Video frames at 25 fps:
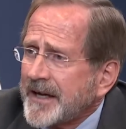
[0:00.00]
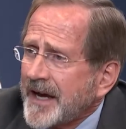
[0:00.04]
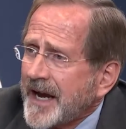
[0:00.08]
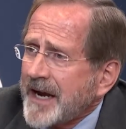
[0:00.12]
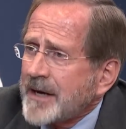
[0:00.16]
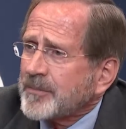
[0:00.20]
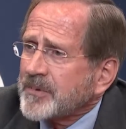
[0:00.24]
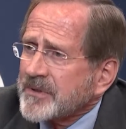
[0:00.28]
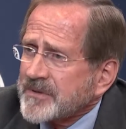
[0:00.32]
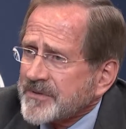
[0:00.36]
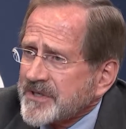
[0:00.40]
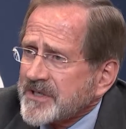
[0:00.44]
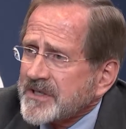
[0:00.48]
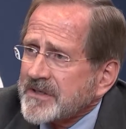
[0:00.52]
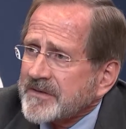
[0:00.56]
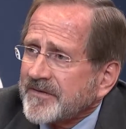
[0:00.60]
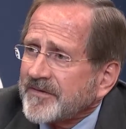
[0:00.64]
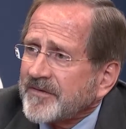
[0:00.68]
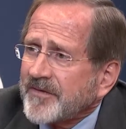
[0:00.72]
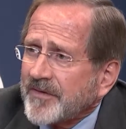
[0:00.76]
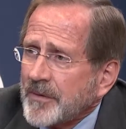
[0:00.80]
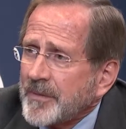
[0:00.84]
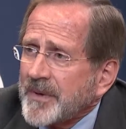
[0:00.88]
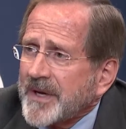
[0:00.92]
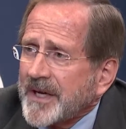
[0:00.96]

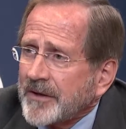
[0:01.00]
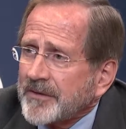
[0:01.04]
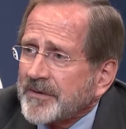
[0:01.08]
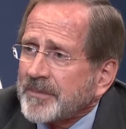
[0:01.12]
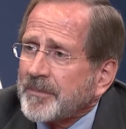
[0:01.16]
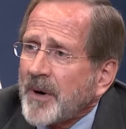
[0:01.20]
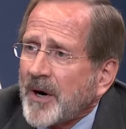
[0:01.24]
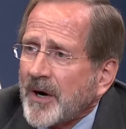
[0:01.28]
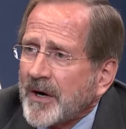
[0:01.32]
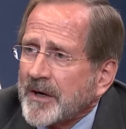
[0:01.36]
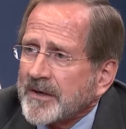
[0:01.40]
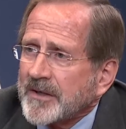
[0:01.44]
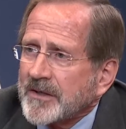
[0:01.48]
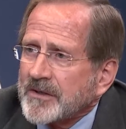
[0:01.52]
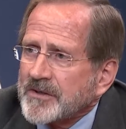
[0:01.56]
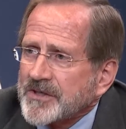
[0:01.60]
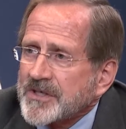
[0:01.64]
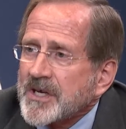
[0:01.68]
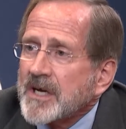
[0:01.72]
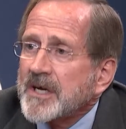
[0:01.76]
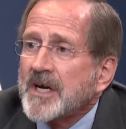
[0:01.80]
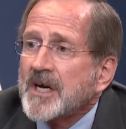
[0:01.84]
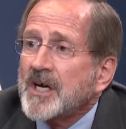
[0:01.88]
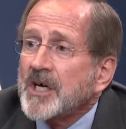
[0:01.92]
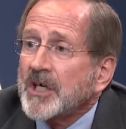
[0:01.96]
Abramson from Health
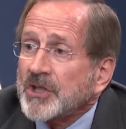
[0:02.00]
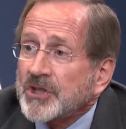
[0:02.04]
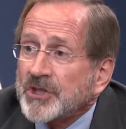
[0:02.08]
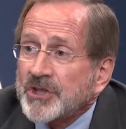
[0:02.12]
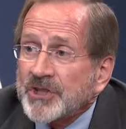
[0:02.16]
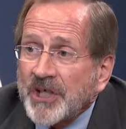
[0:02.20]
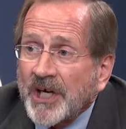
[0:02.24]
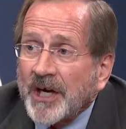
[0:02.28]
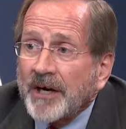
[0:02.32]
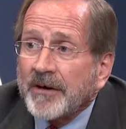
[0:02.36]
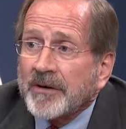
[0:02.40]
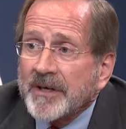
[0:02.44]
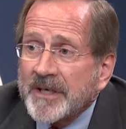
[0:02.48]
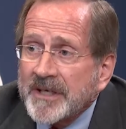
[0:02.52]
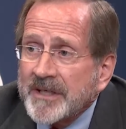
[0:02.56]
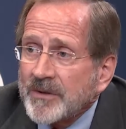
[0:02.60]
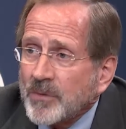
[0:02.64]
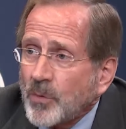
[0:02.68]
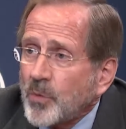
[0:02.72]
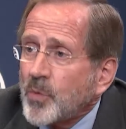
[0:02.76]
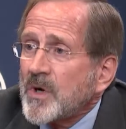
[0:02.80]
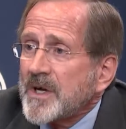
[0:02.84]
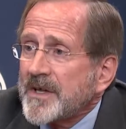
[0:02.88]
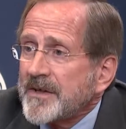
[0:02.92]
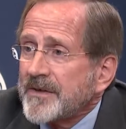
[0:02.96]
Partners,
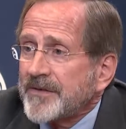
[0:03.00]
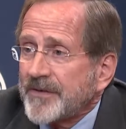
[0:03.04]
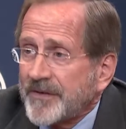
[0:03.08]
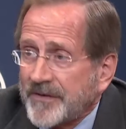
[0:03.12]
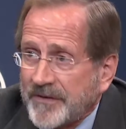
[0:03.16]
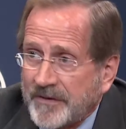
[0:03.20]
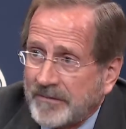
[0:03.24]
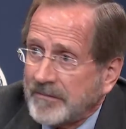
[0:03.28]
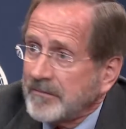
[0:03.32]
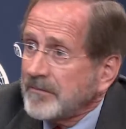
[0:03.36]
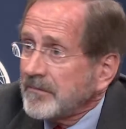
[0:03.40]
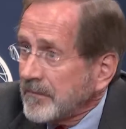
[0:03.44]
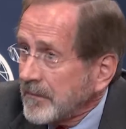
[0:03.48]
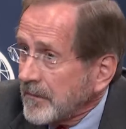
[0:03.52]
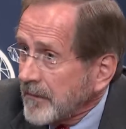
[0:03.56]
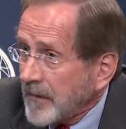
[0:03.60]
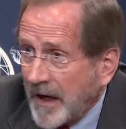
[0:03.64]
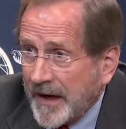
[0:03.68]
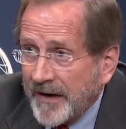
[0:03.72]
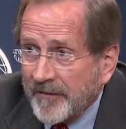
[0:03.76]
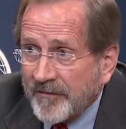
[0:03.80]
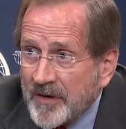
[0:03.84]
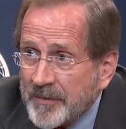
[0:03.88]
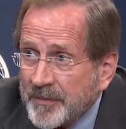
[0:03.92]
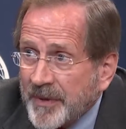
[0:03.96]
sharing with
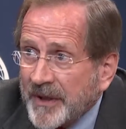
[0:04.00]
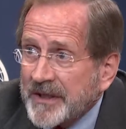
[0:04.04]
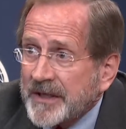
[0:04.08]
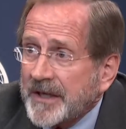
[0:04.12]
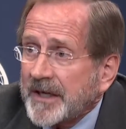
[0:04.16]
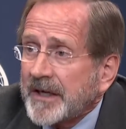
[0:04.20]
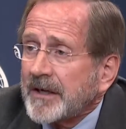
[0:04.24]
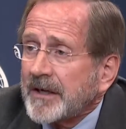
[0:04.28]
everybody